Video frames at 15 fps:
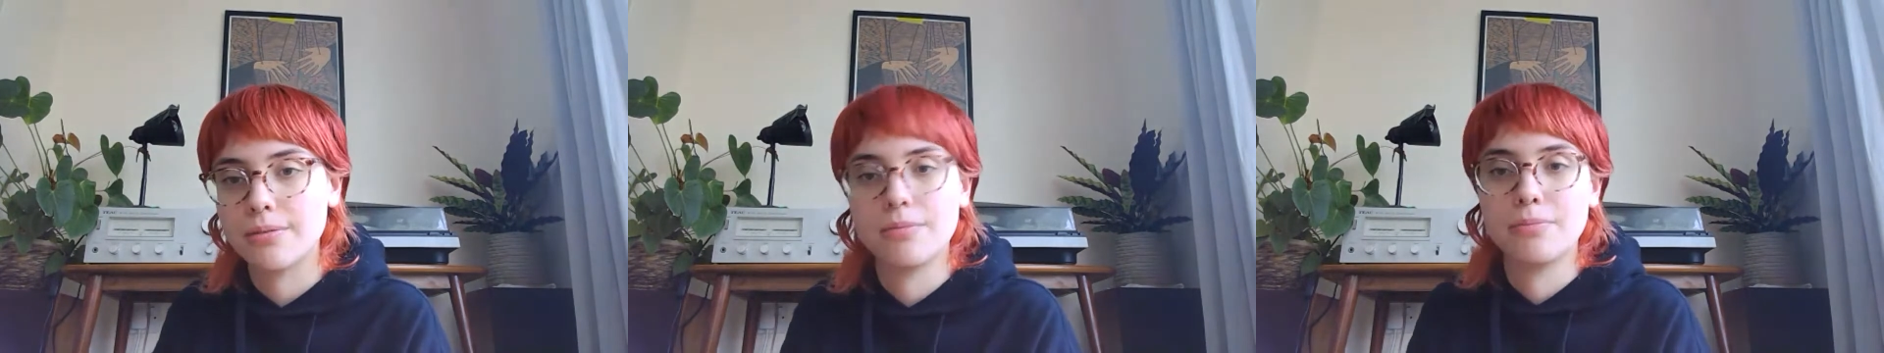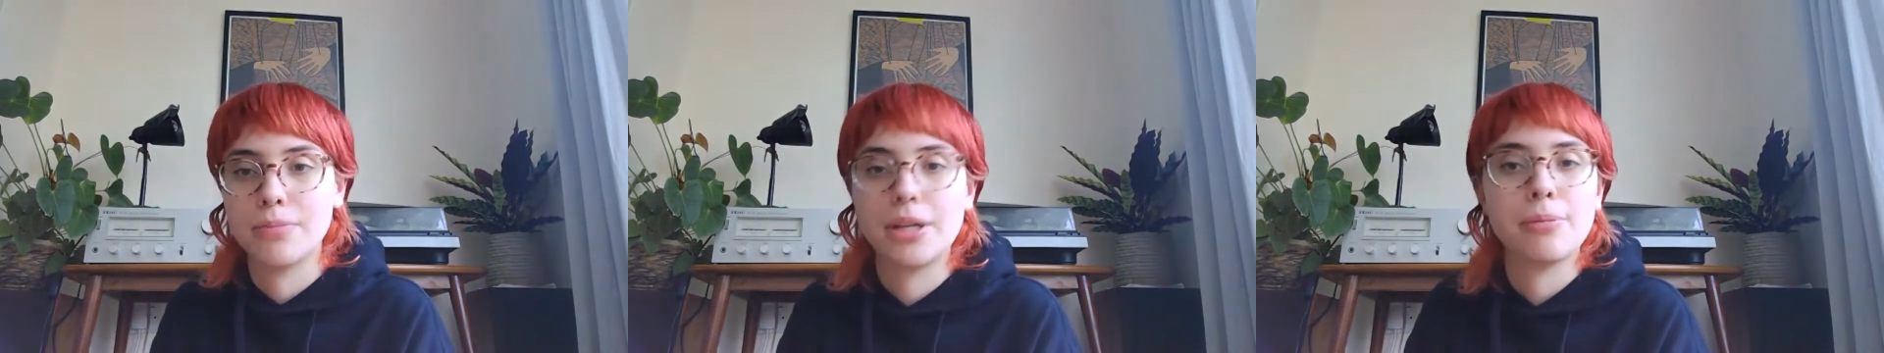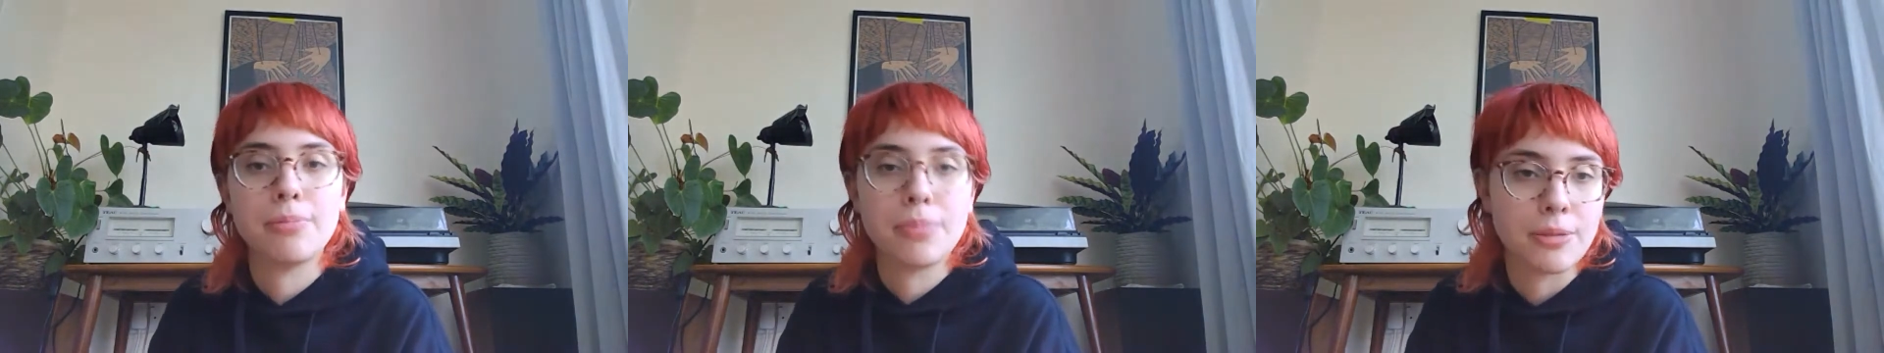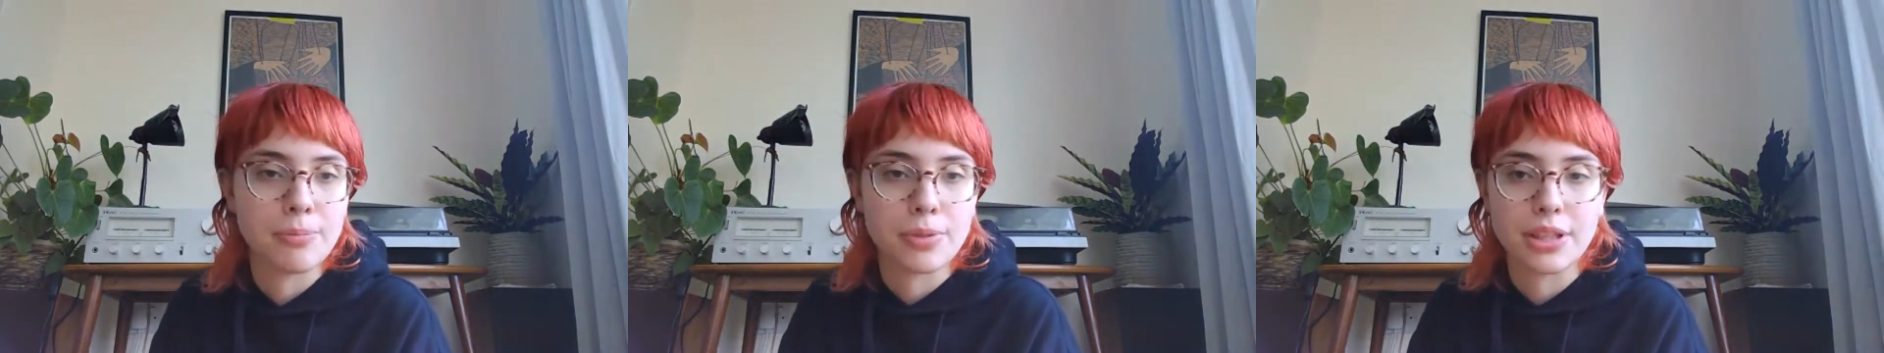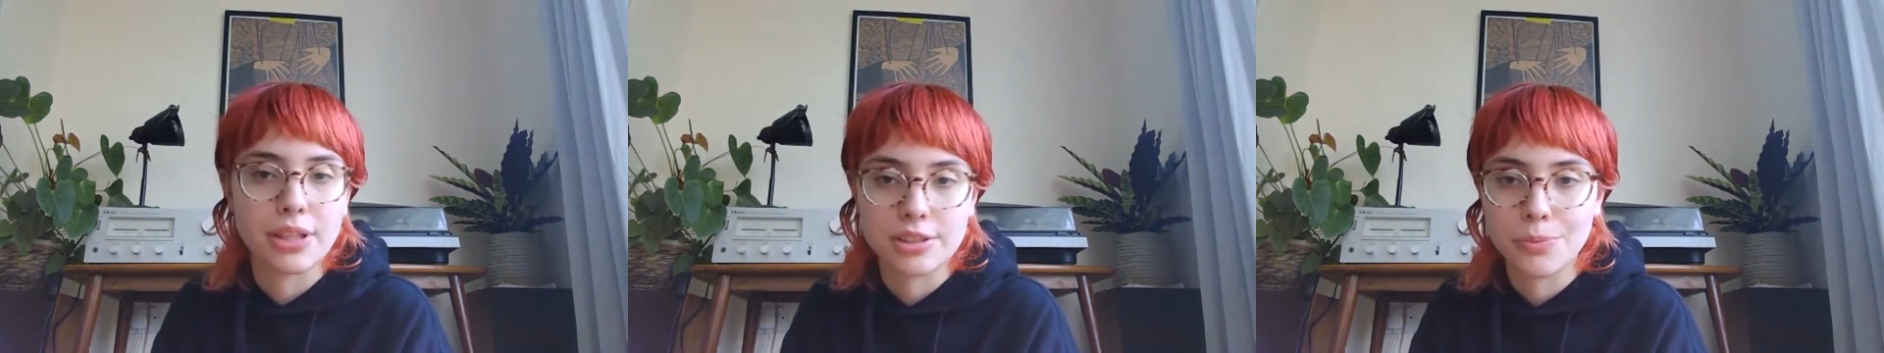many
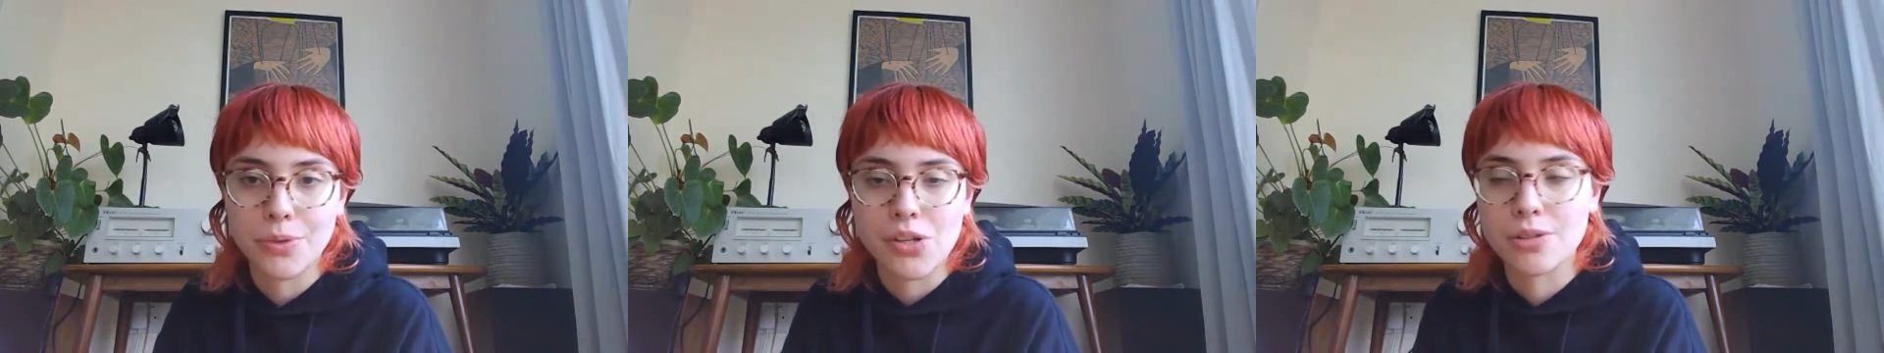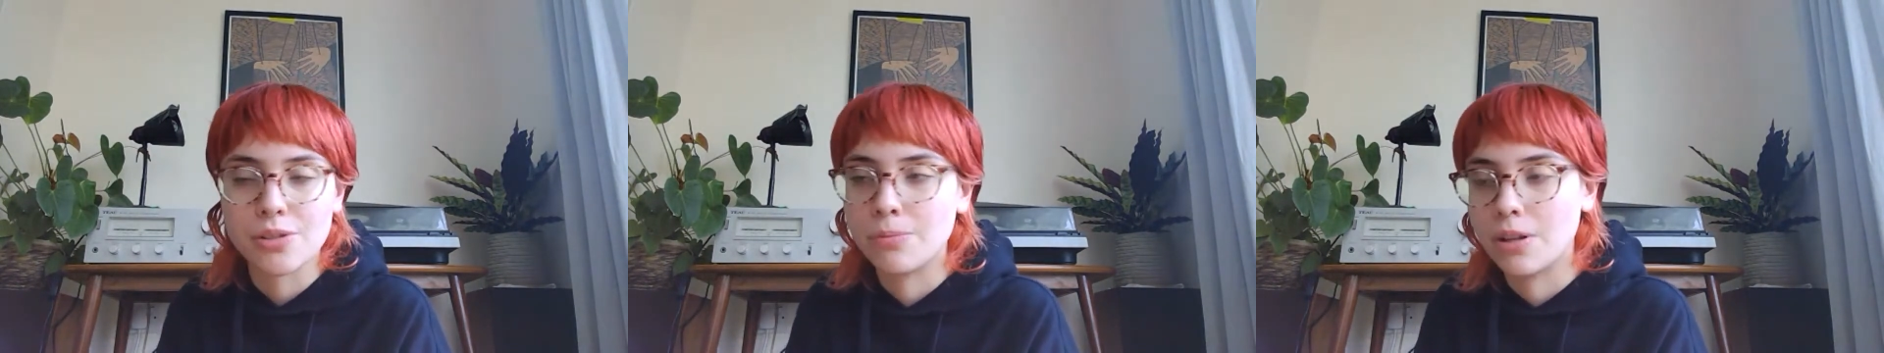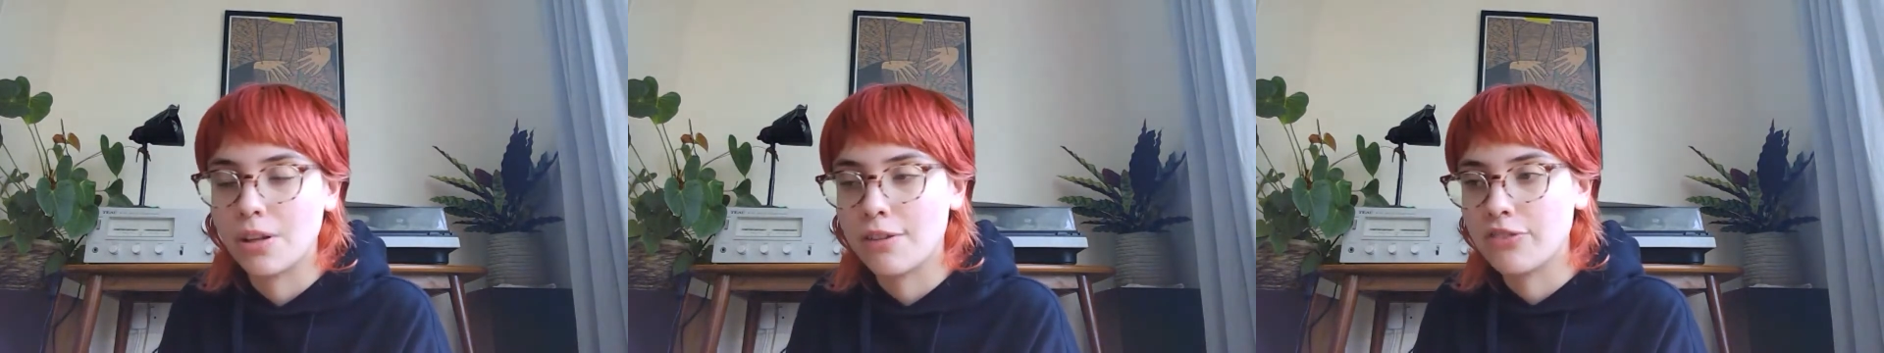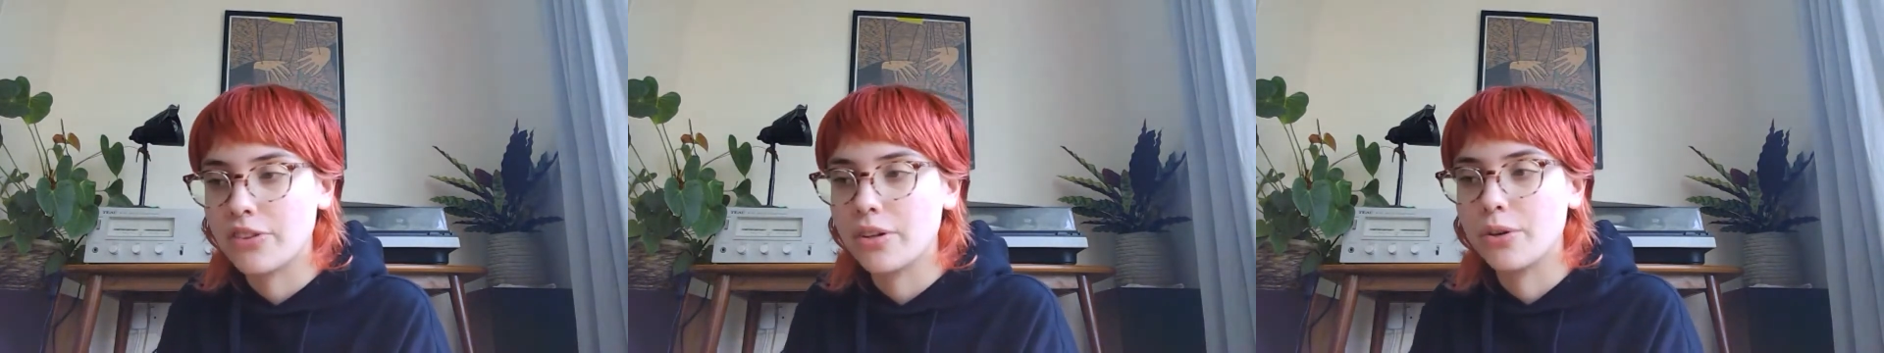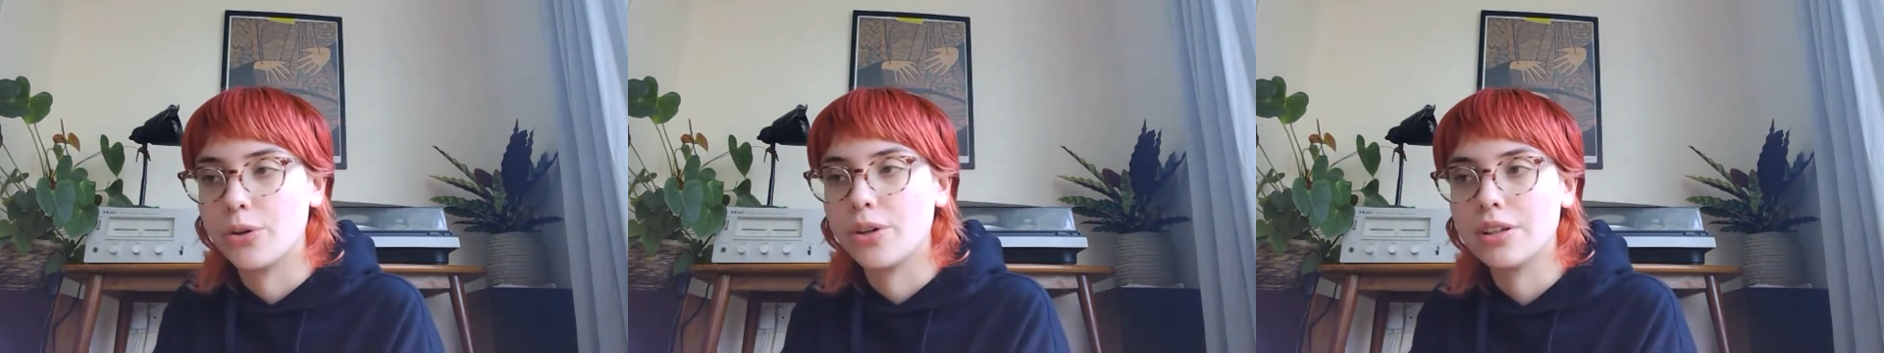people as possible
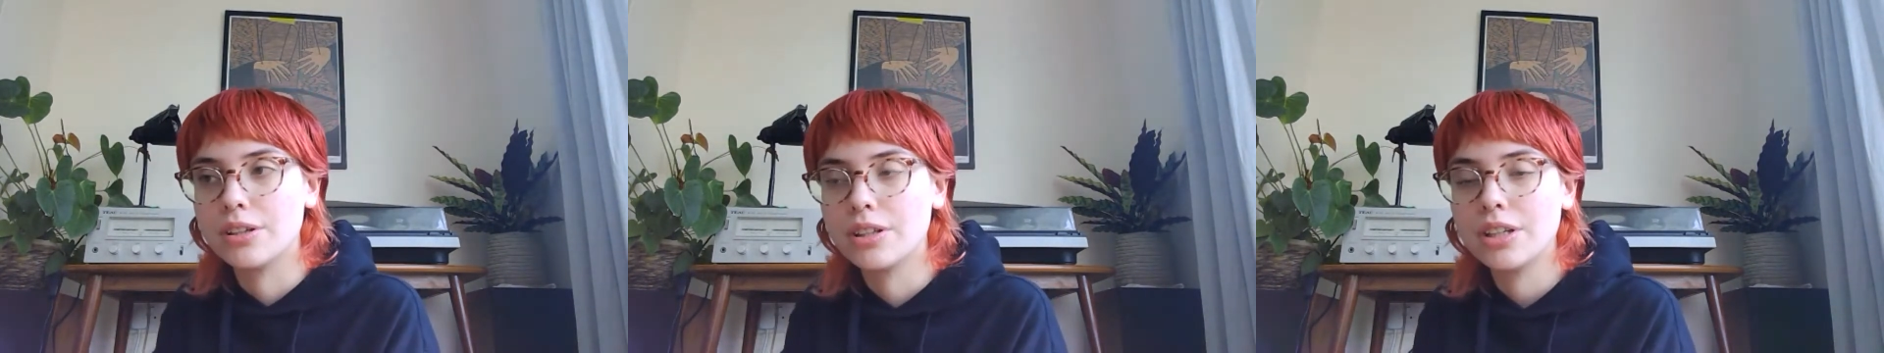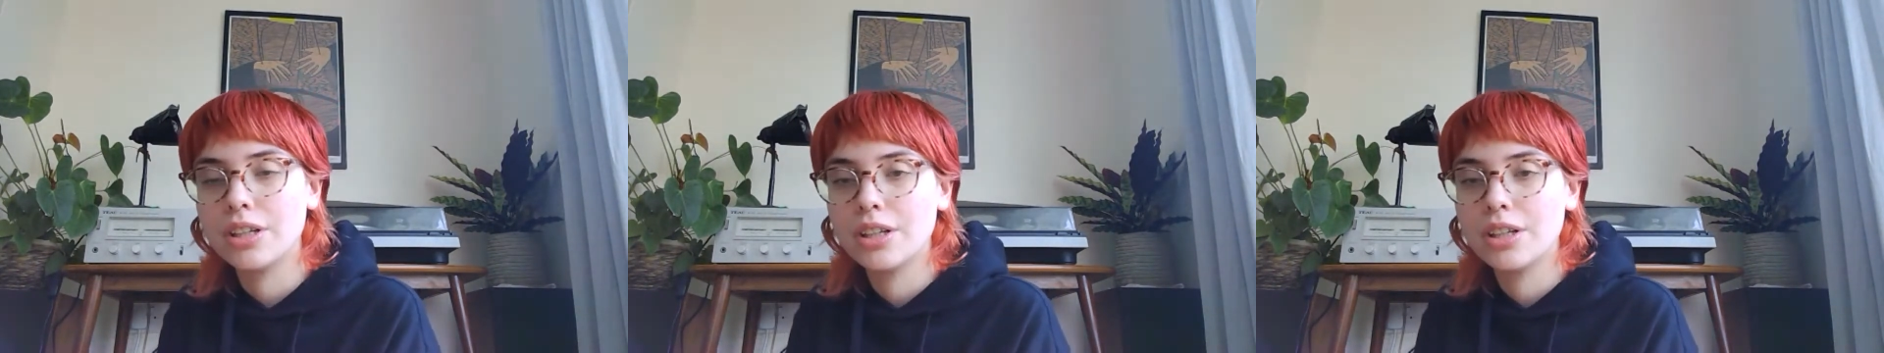after all.